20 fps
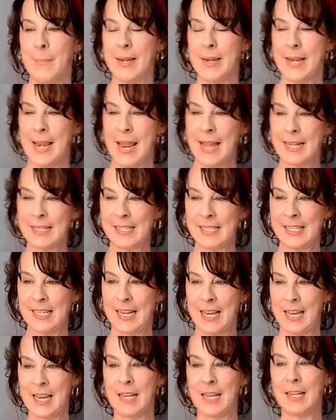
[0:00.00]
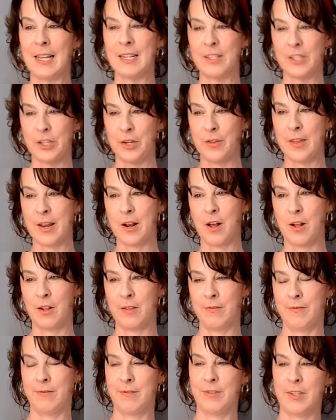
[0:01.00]
Next, let's do that
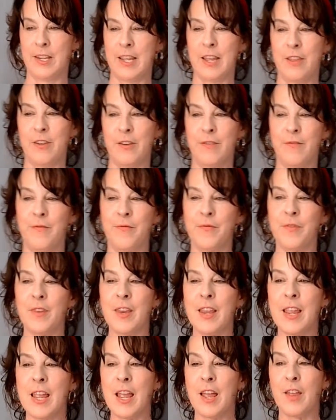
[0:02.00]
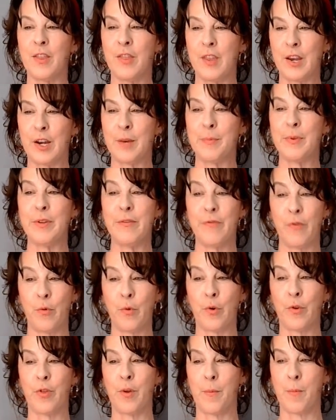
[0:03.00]
all together. There
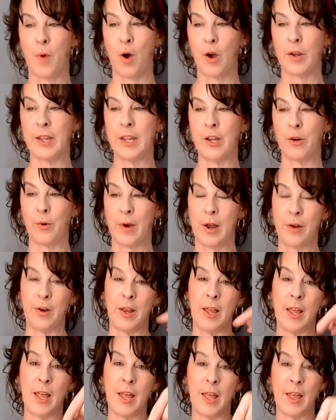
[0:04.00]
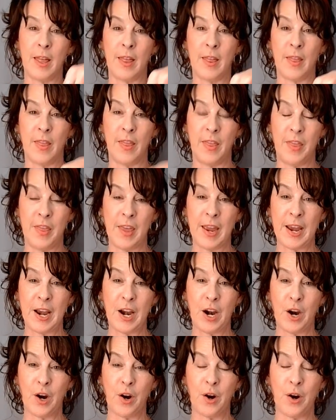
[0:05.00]
before the mocking crowd.
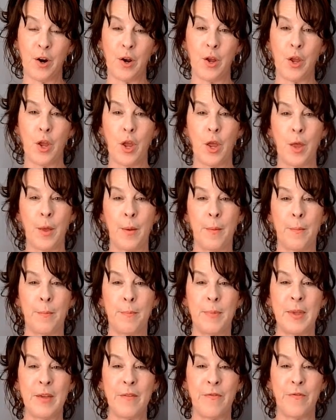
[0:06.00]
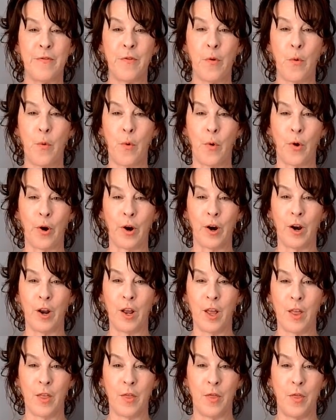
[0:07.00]
There before
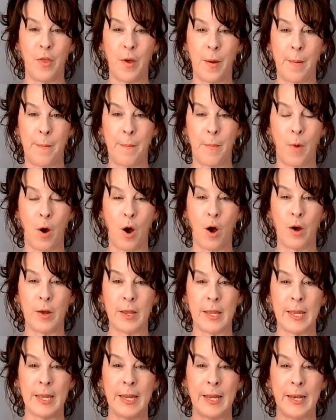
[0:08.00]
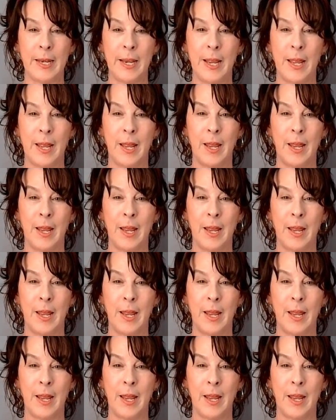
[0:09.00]
the mocking